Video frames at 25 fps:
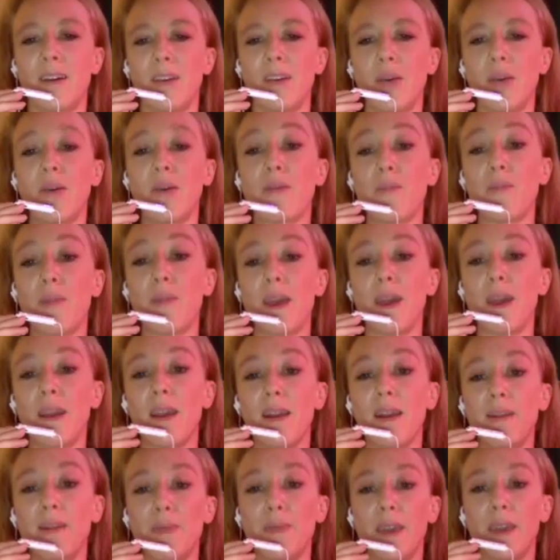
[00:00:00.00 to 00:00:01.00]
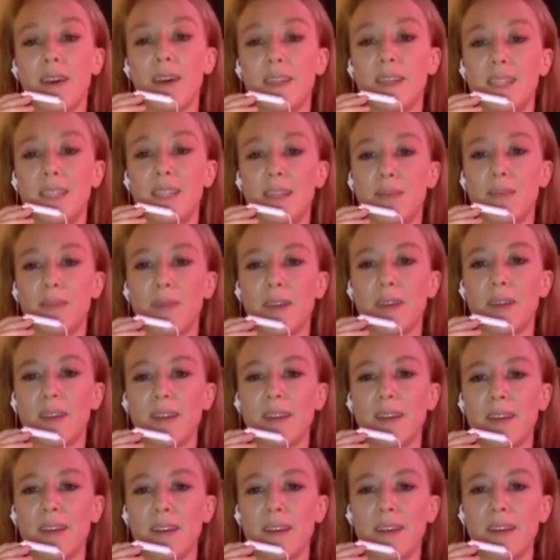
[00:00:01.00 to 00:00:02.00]
You have made me a
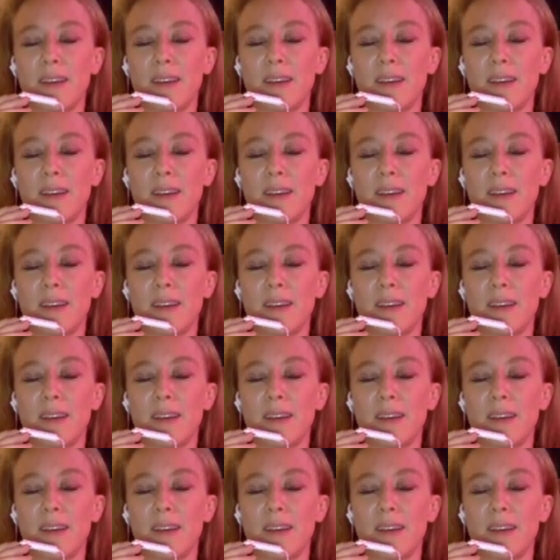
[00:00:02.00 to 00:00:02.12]
demon.